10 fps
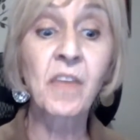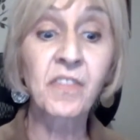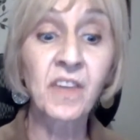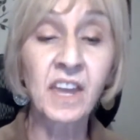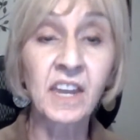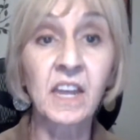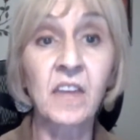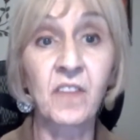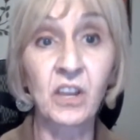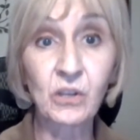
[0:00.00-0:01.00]

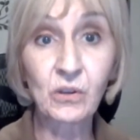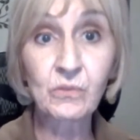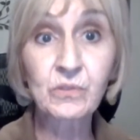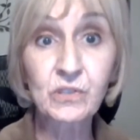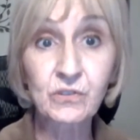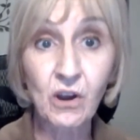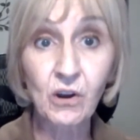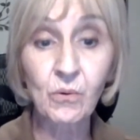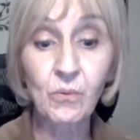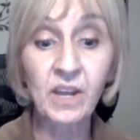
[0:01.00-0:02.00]
thing that you
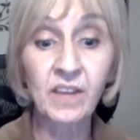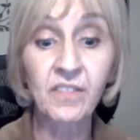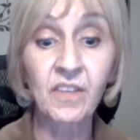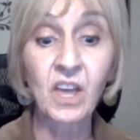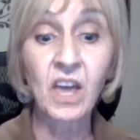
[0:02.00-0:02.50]
struggle with